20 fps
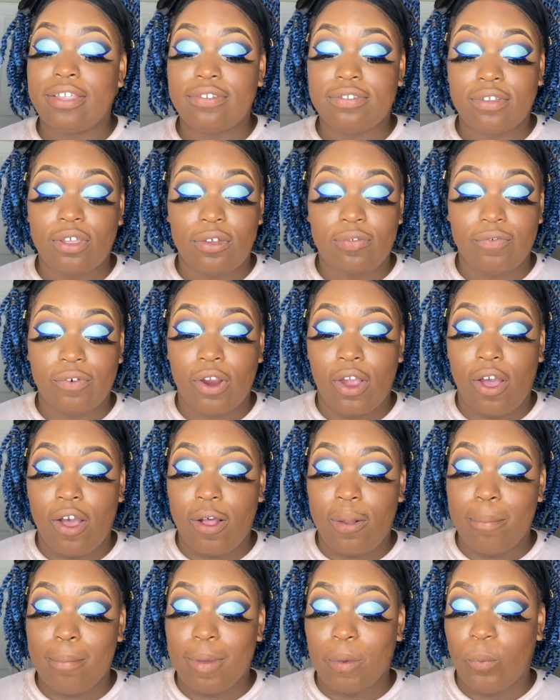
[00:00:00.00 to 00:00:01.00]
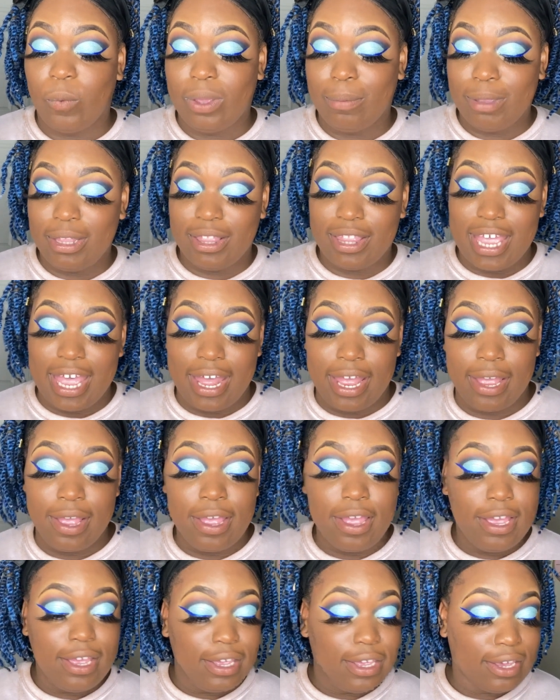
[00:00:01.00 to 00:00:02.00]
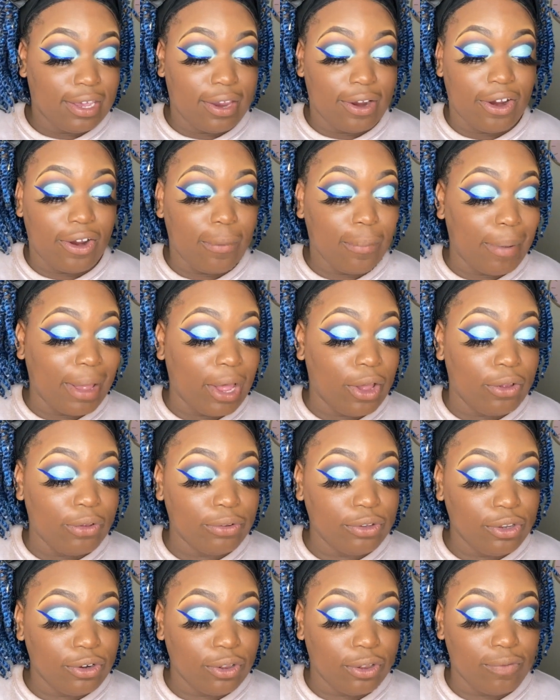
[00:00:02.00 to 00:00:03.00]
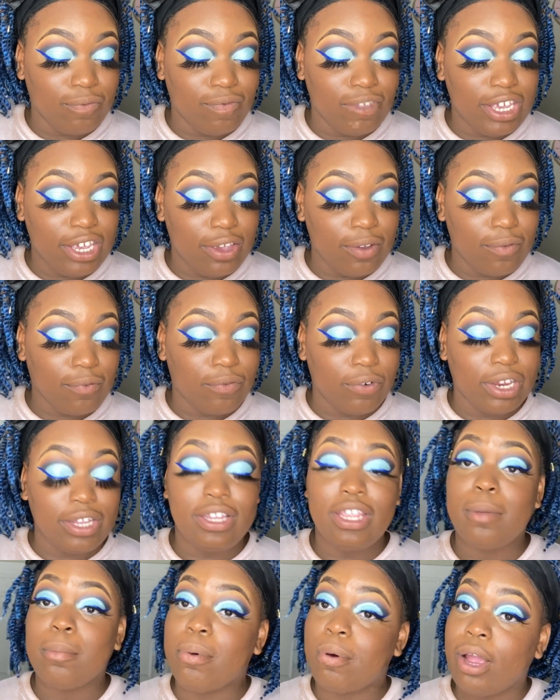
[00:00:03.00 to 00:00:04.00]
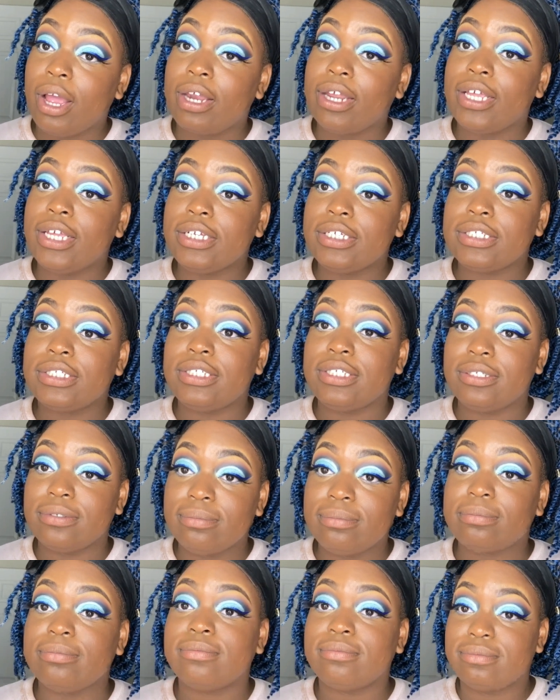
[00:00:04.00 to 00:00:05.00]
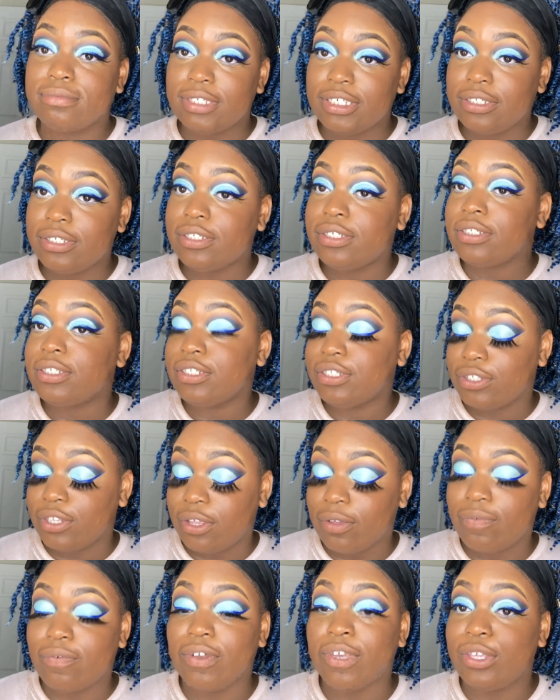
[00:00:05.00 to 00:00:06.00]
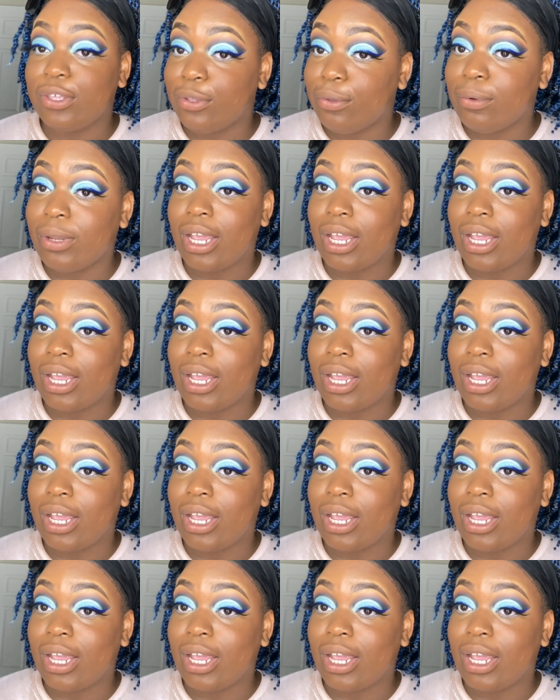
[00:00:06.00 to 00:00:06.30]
So for all my women that care about, you know, vegan friendly products, this is the stuff for you.